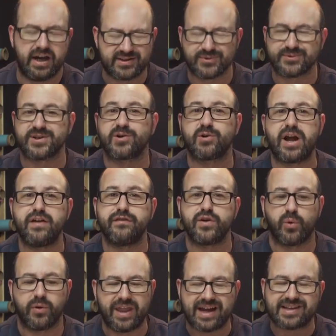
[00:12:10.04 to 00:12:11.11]
It's also great if
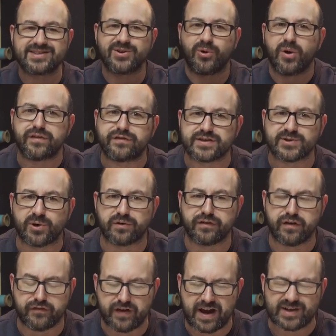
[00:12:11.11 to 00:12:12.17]
you want that toy
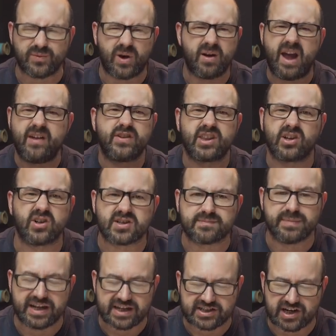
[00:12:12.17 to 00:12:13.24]
photography effect where everything looks
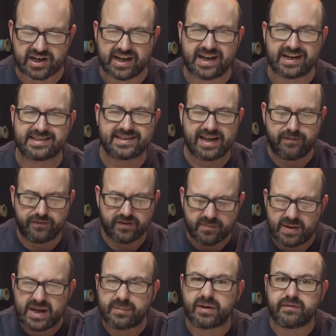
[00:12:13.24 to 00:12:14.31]
miniature except for the
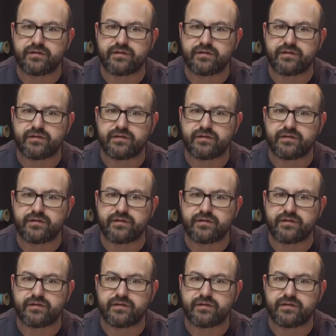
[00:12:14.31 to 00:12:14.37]
people